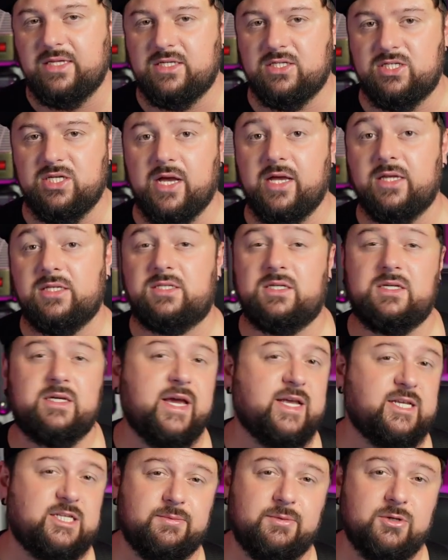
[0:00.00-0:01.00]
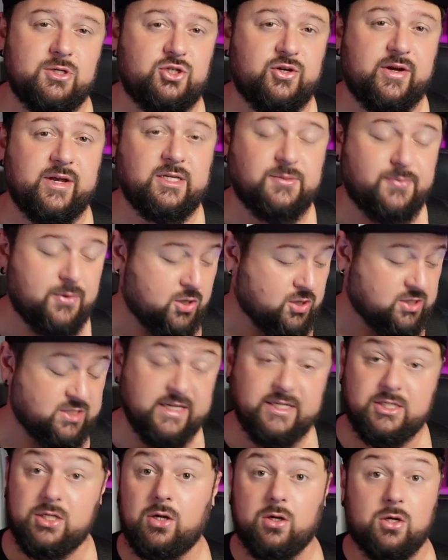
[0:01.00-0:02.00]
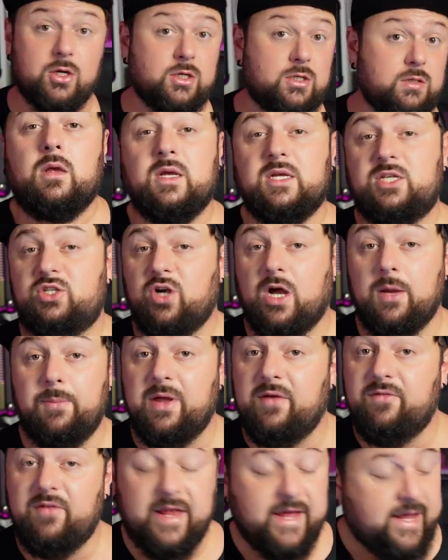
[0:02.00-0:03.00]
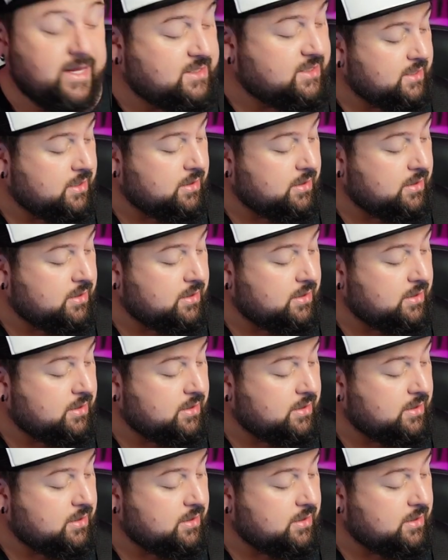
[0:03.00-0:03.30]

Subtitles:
guitars, get some new strings because these are not good. Let's try a bit of lead.